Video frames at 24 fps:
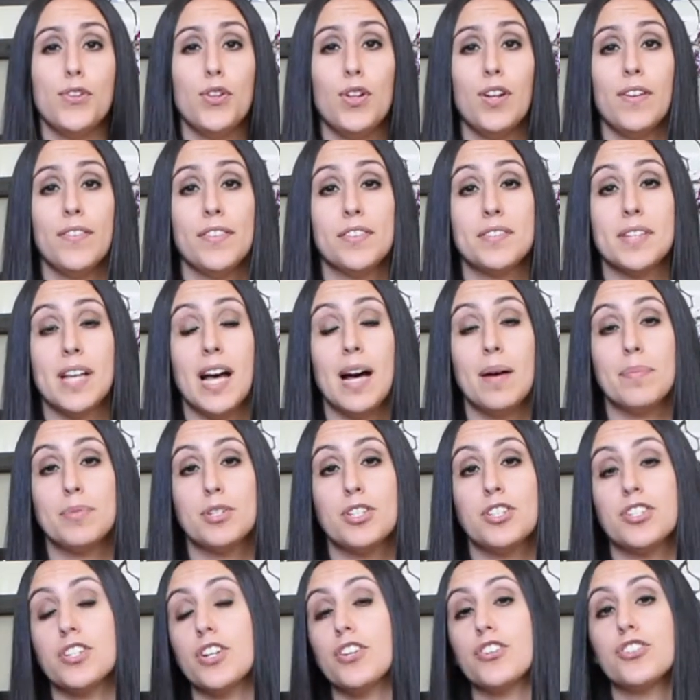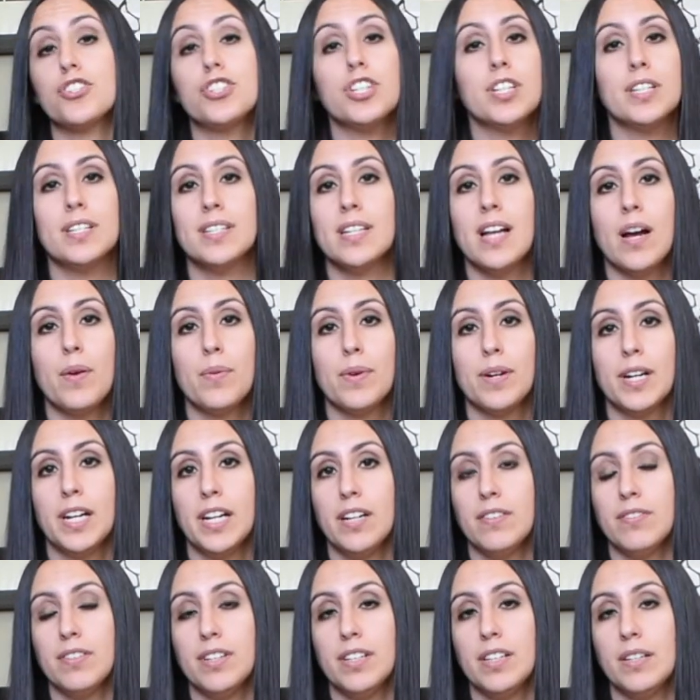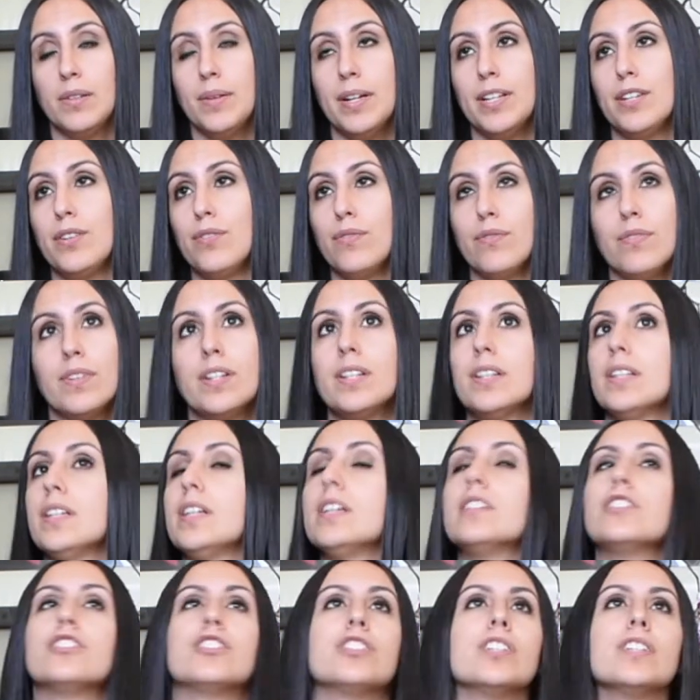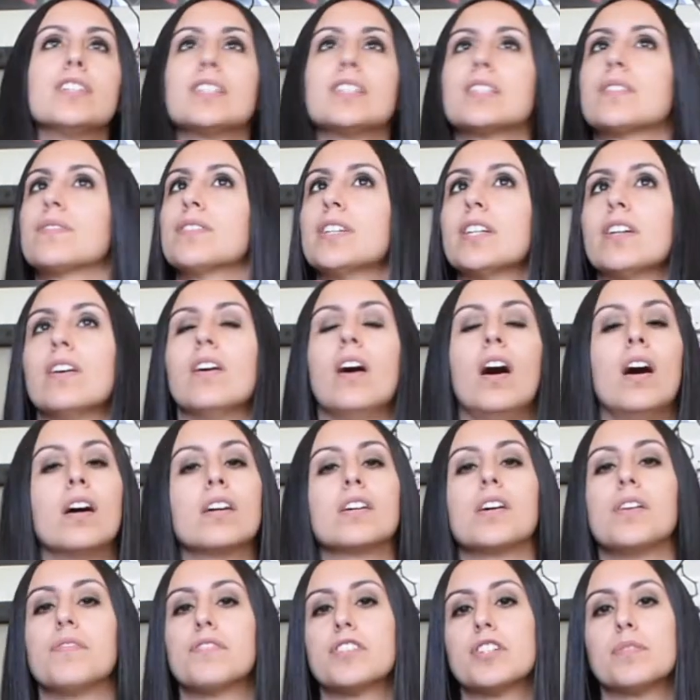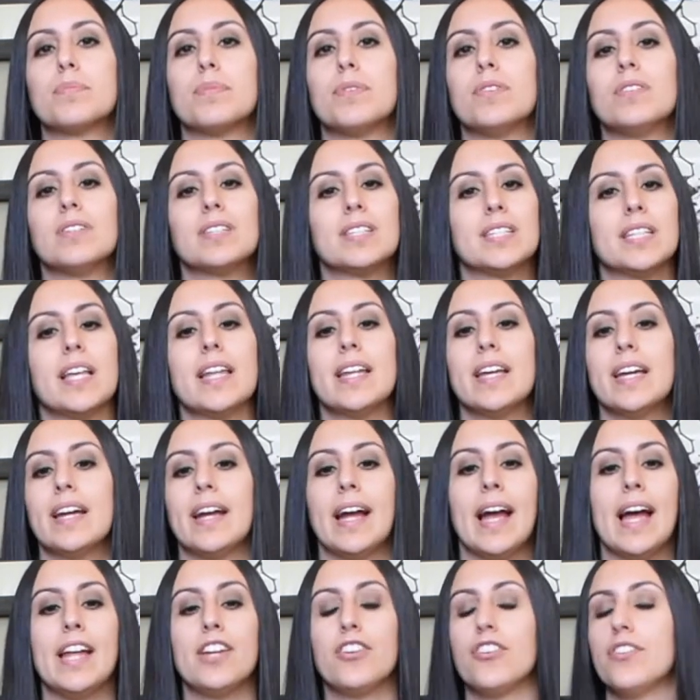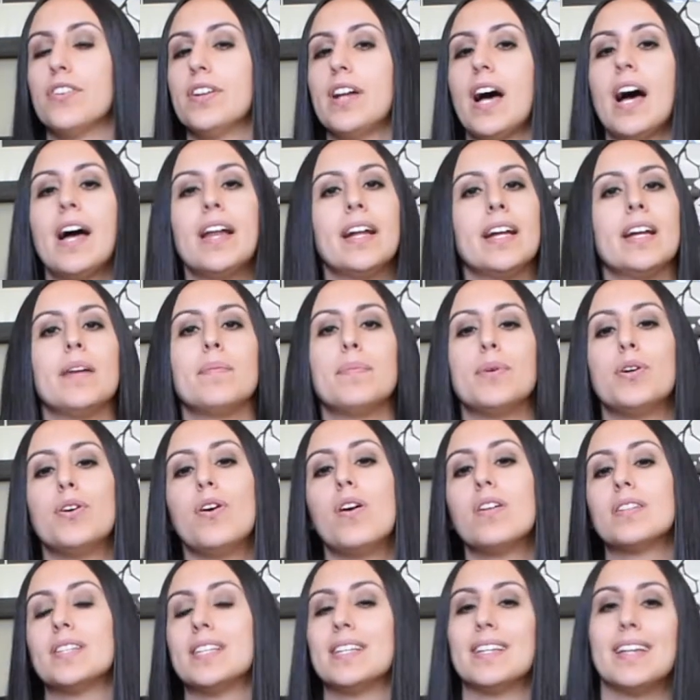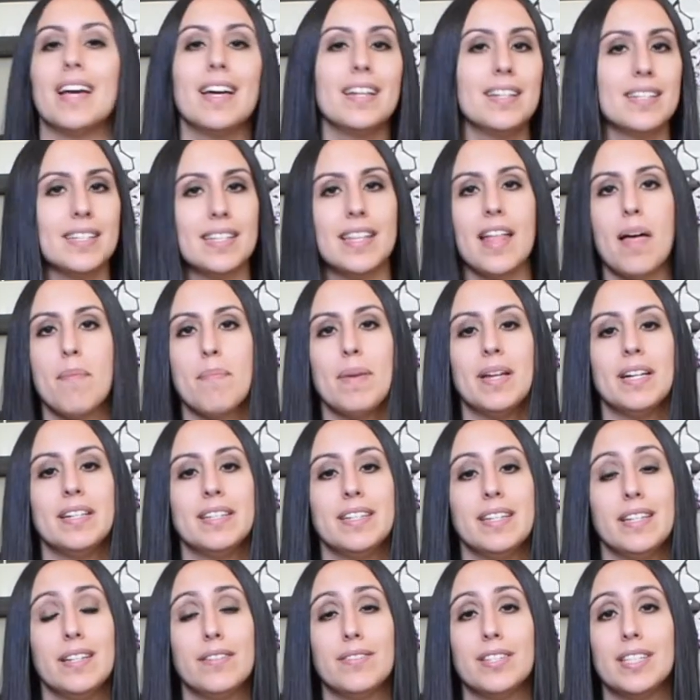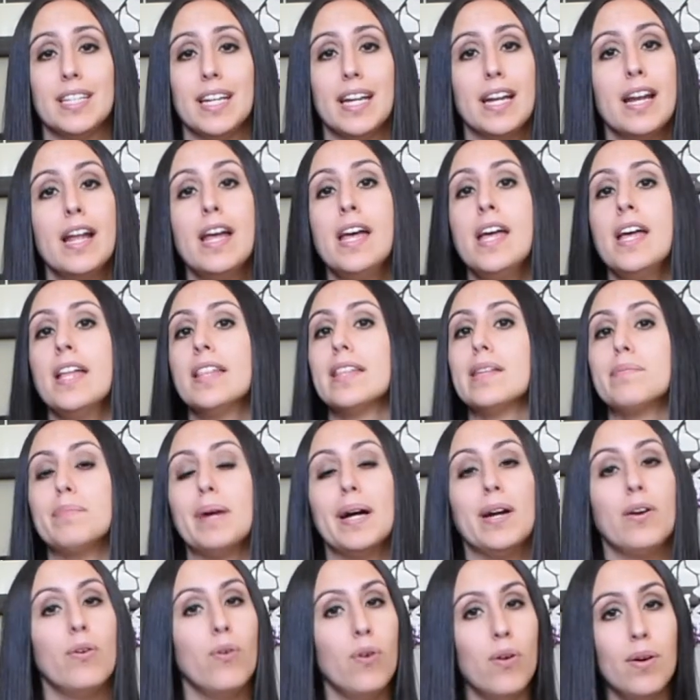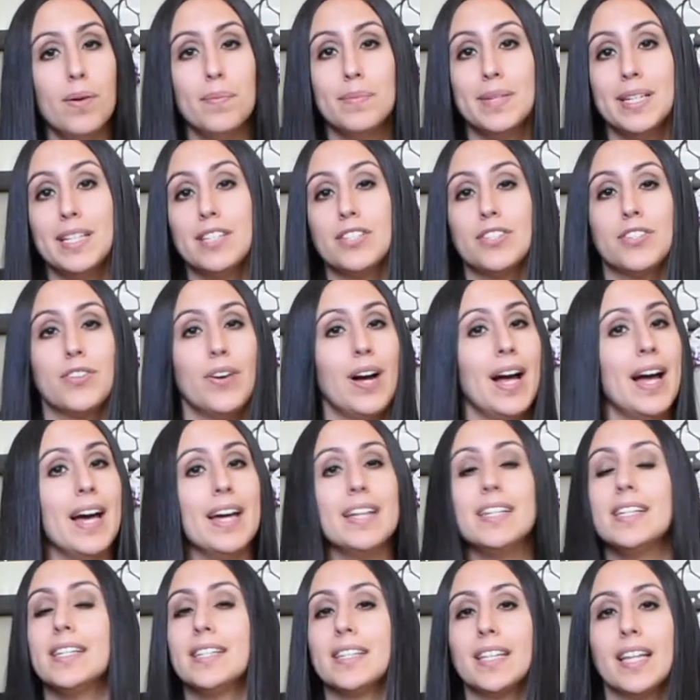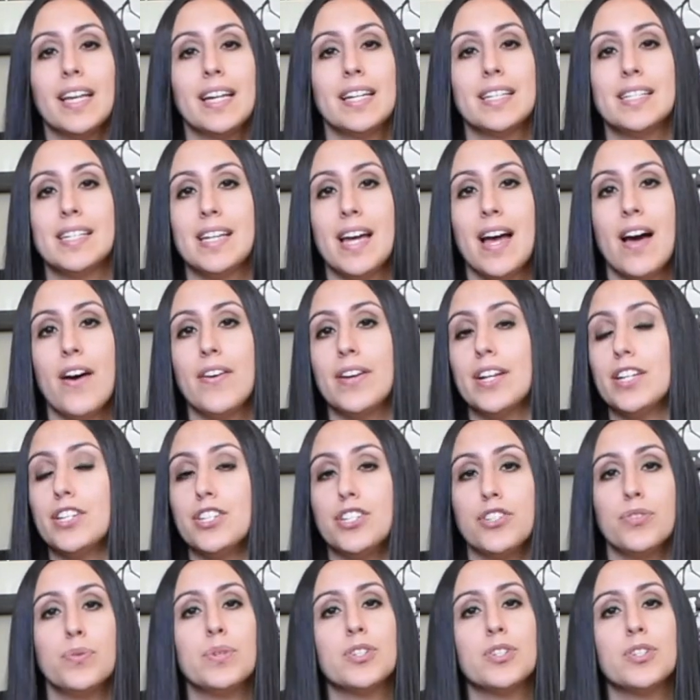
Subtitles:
all those options are just not working for you and you really just feel uncomfortable sitting and you're not able to get into that meditative state, then by all means go ahead and lay down and do a